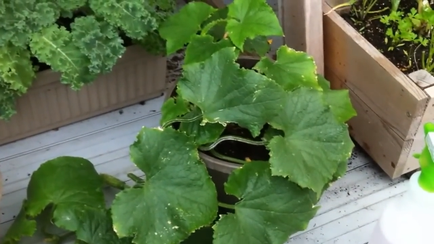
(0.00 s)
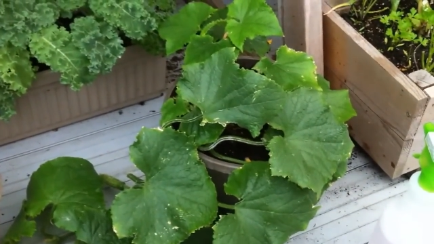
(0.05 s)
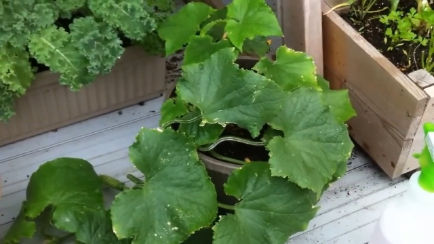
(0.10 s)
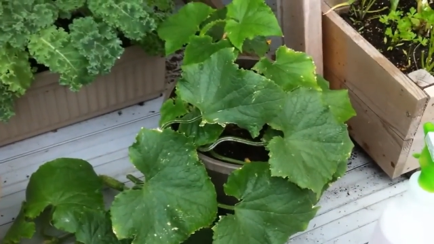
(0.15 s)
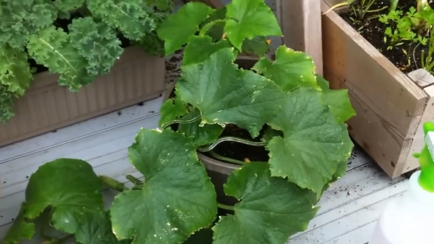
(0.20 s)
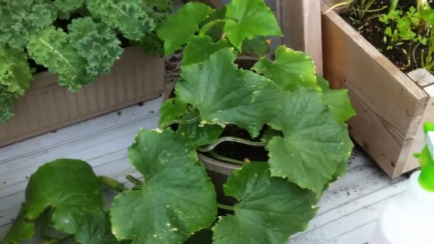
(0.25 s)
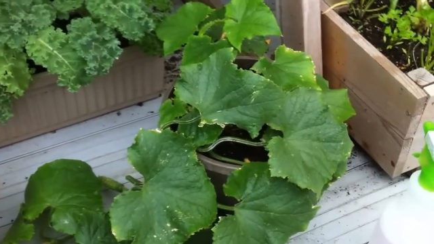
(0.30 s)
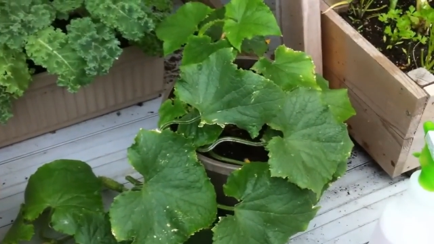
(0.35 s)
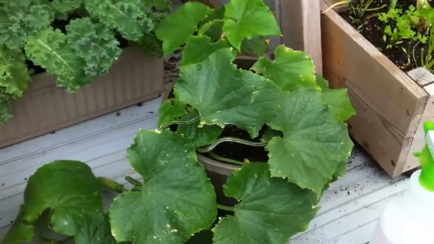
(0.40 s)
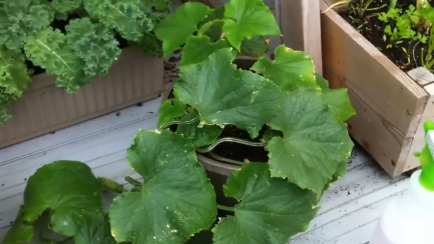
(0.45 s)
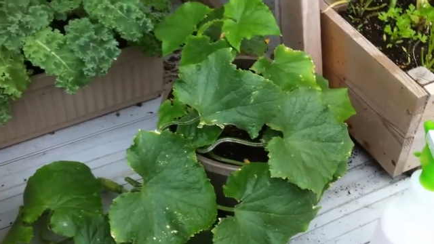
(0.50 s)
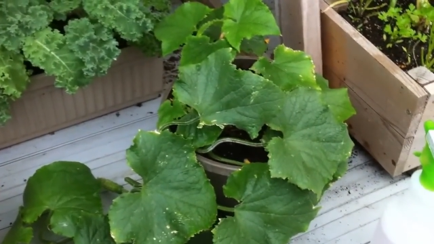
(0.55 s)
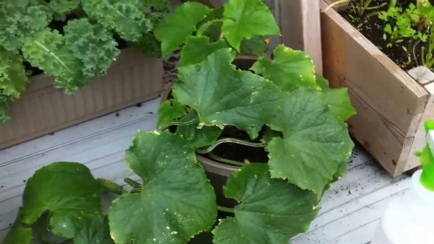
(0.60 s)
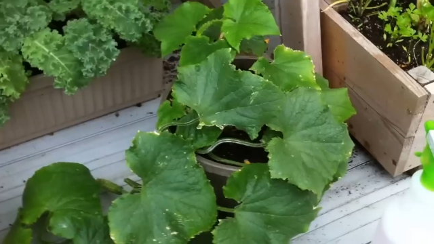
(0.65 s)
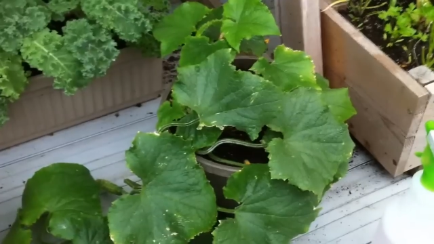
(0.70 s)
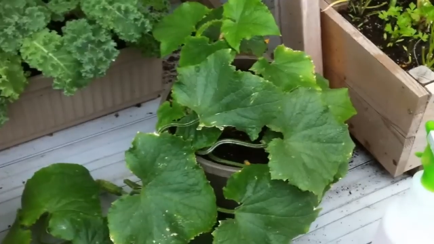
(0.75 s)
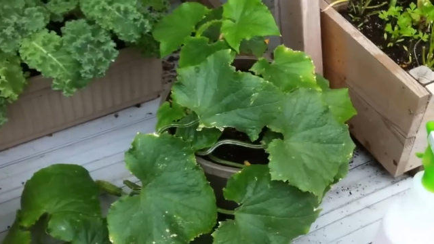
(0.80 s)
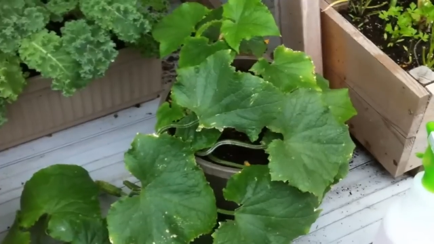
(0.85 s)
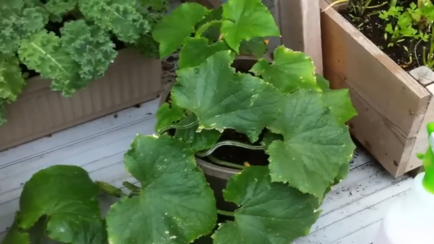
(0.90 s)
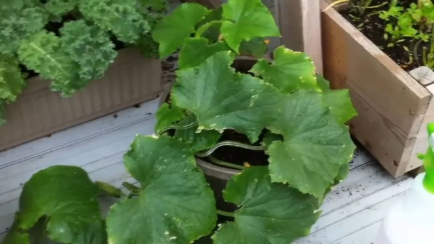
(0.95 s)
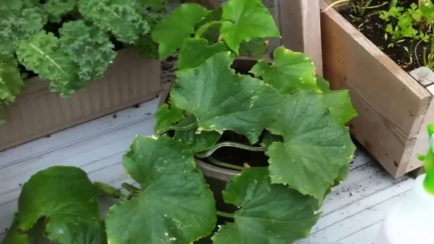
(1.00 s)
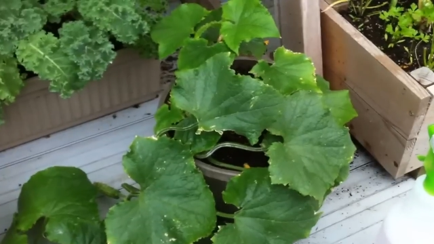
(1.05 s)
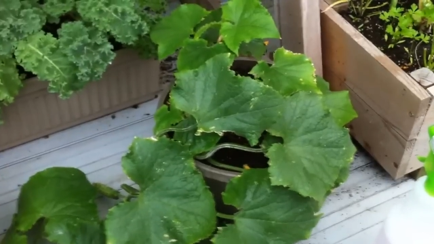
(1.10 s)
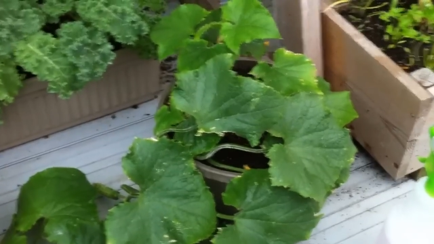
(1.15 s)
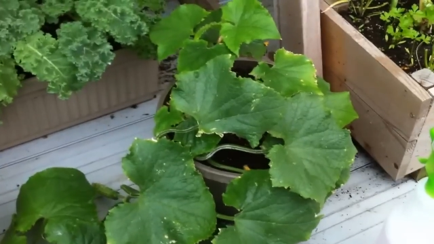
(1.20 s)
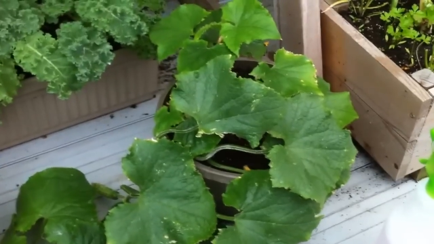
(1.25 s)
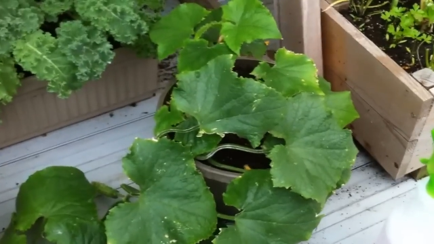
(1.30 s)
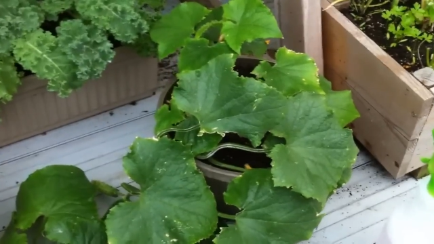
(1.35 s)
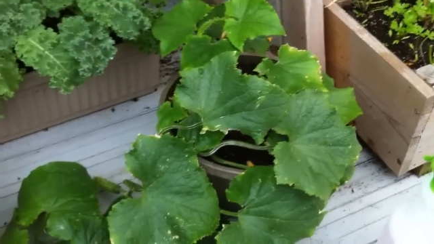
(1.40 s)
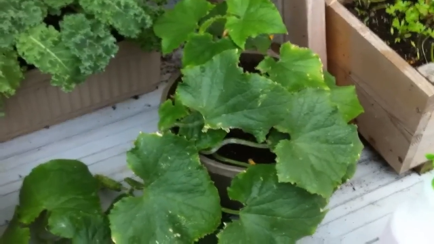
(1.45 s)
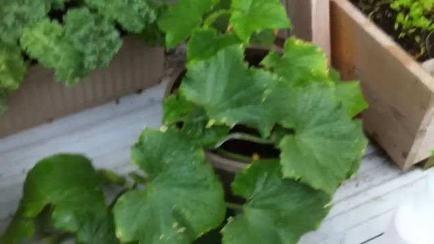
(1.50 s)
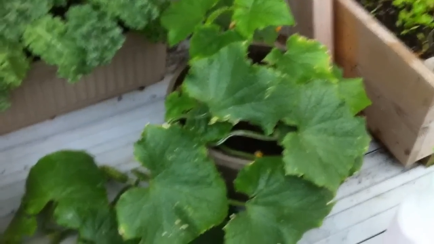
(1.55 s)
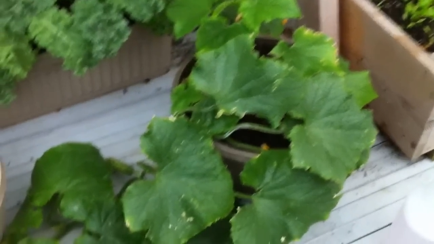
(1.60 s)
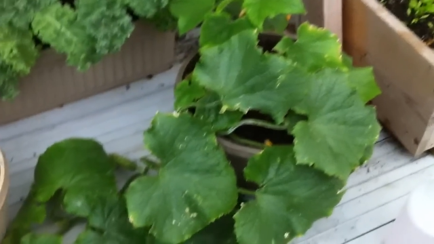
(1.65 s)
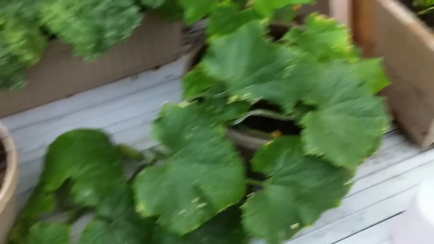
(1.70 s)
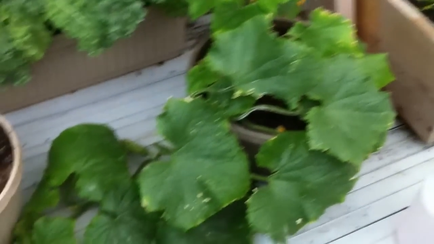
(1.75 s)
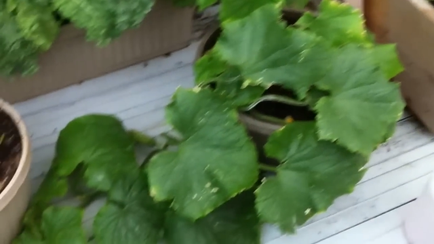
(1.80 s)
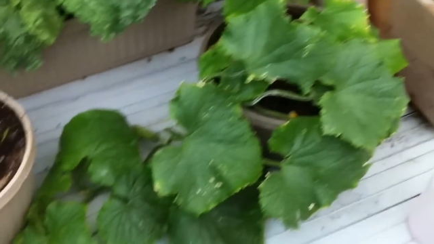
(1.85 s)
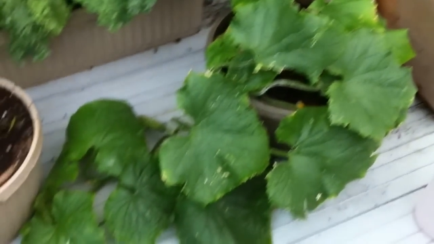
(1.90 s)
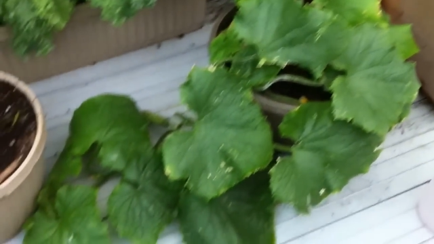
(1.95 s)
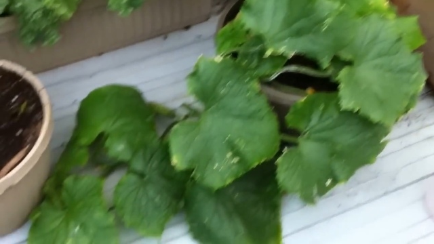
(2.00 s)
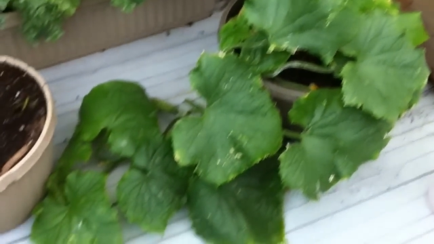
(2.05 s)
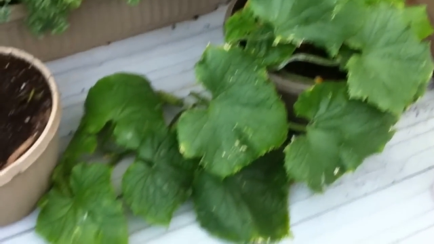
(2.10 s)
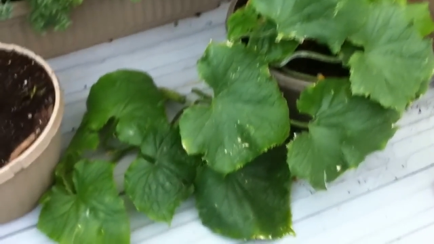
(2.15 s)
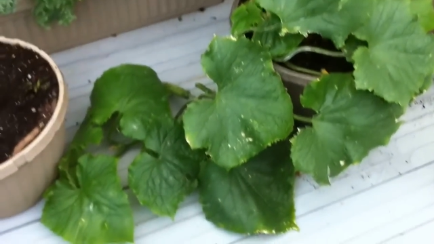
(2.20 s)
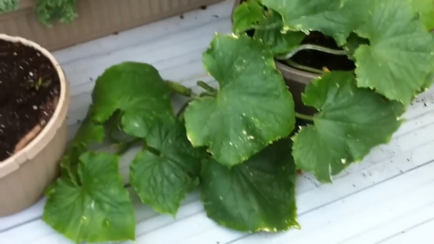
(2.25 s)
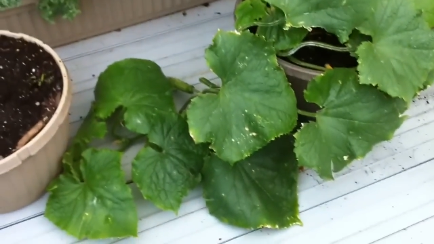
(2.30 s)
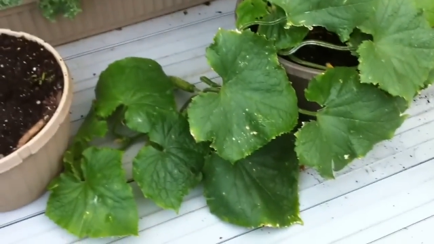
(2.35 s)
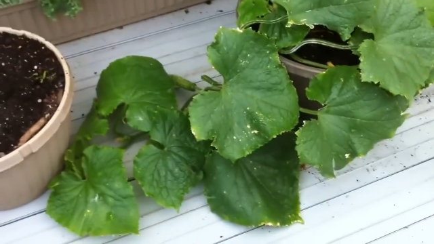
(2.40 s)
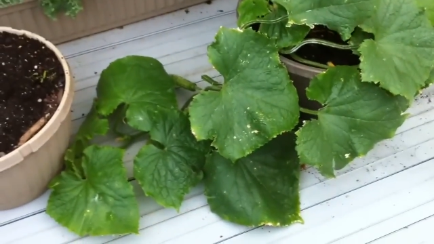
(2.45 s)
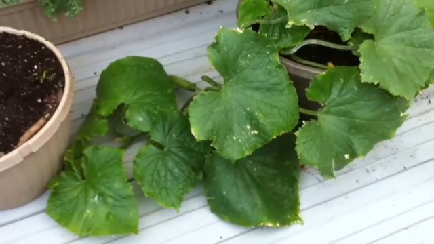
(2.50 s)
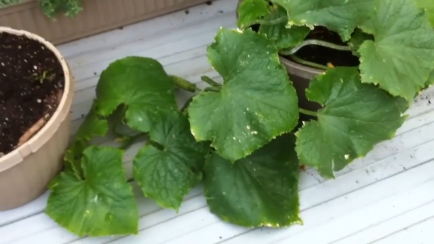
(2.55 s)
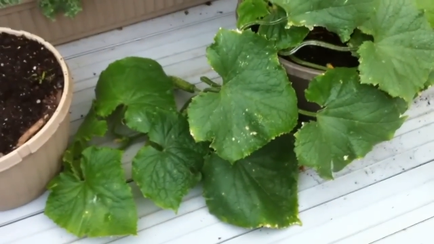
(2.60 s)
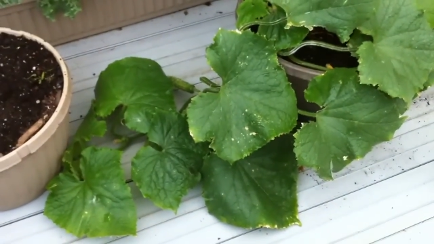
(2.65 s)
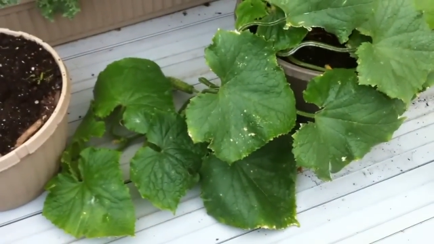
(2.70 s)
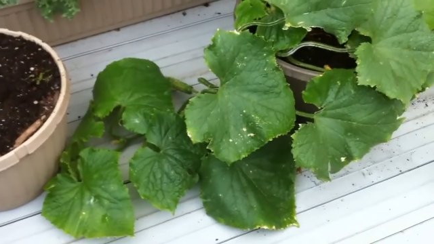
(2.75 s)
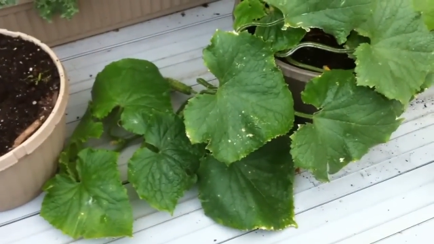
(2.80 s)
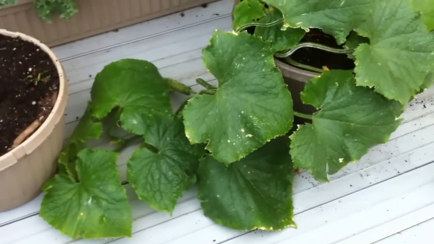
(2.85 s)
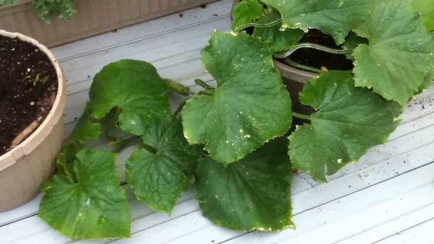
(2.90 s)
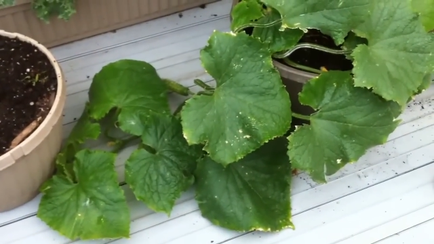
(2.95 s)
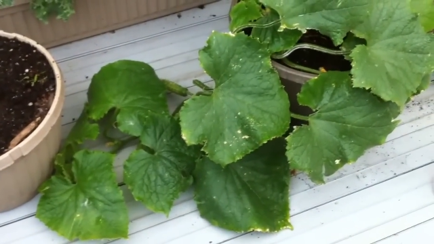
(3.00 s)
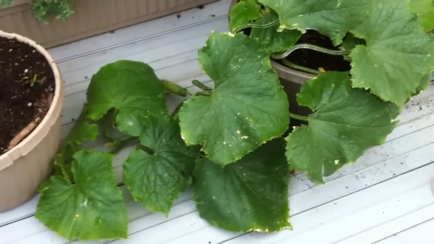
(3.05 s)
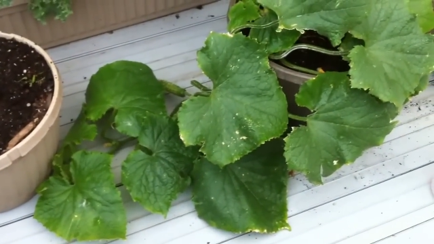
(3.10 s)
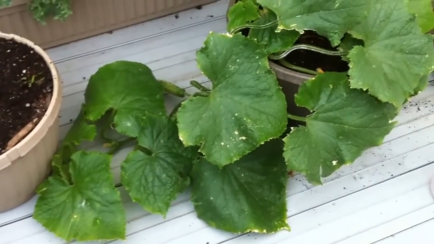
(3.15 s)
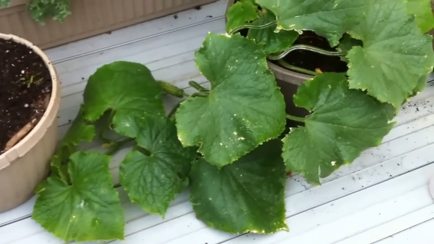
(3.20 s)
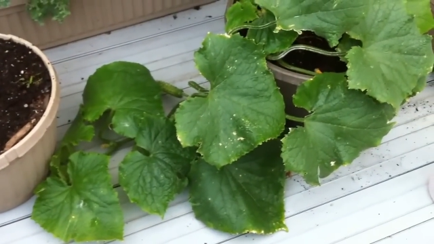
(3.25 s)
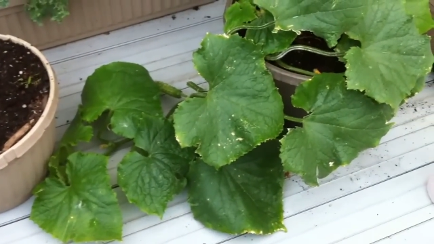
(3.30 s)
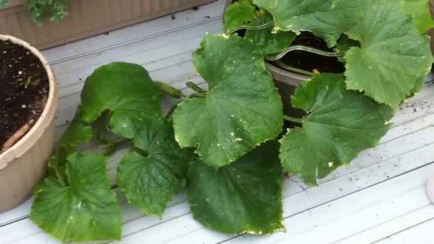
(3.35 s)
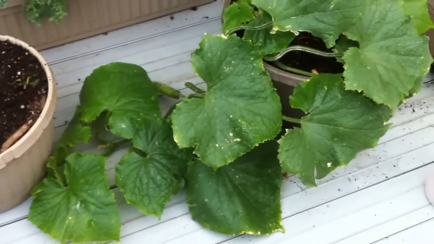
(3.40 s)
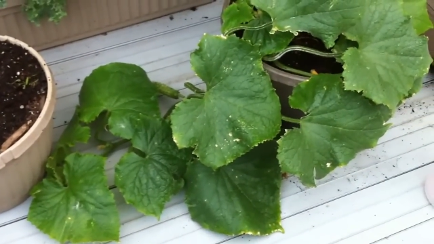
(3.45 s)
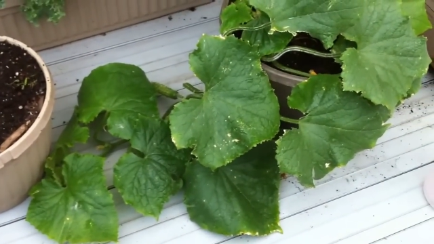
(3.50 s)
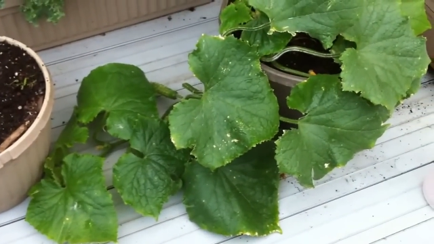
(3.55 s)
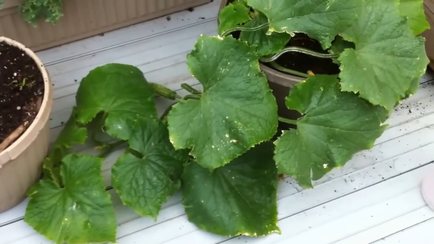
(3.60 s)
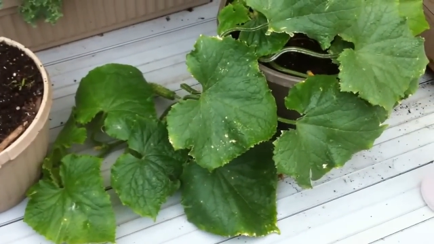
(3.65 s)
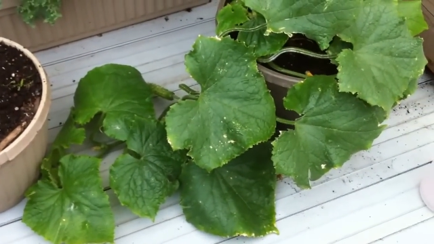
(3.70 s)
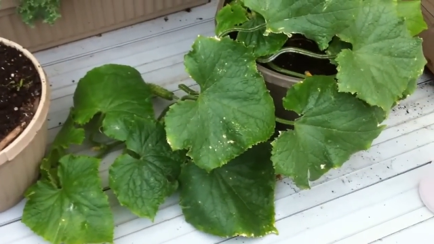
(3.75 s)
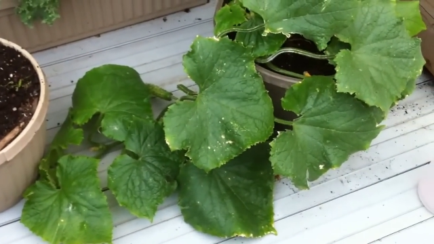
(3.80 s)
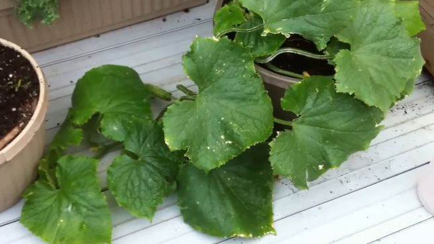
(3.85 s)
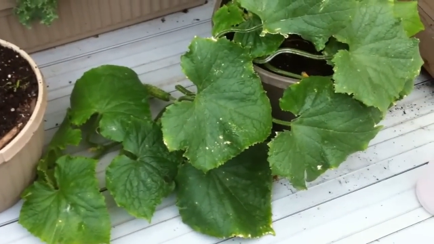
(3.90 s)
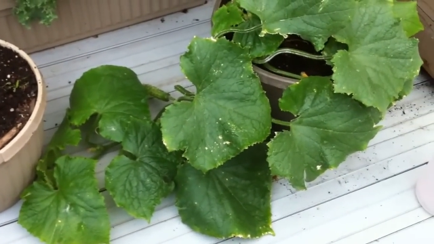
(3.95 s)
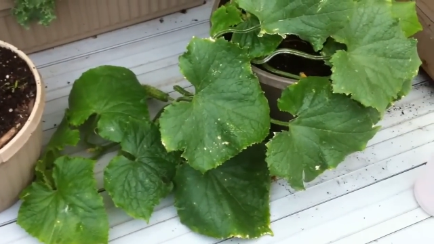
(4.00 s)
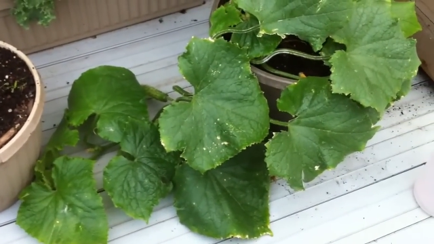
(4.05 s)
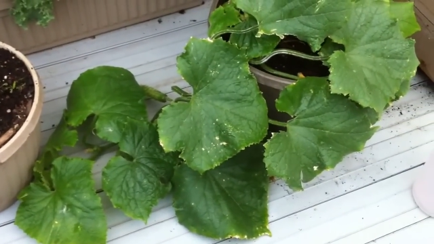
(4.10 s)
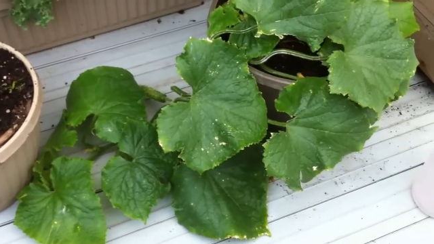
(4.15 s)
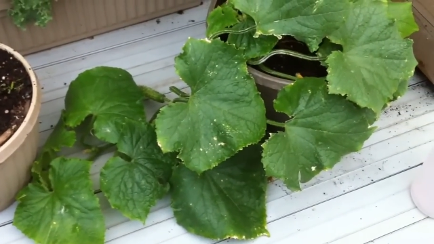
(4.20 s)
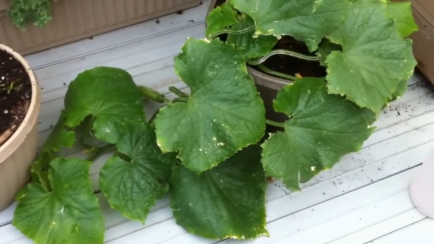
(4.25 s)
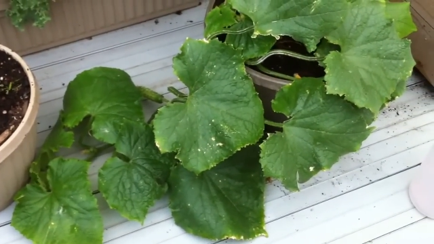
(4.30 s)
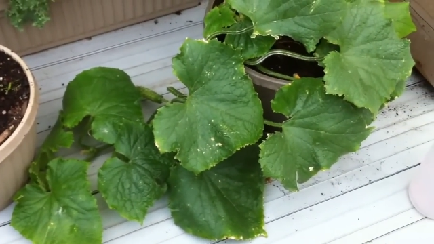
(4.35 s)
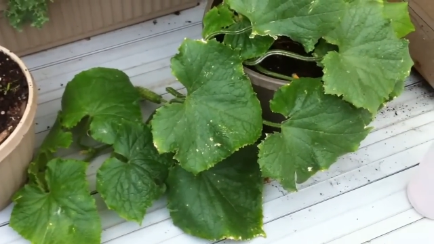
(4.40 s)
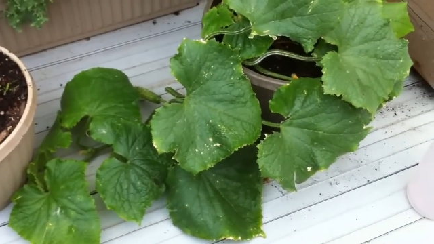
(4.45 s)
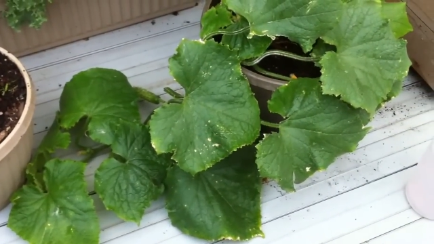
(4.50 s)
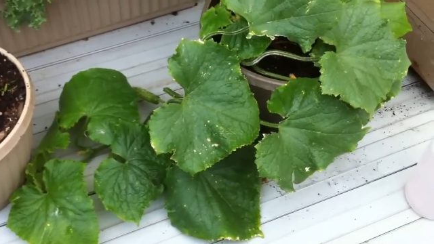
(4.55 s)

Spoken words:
[unreadable: no face in view]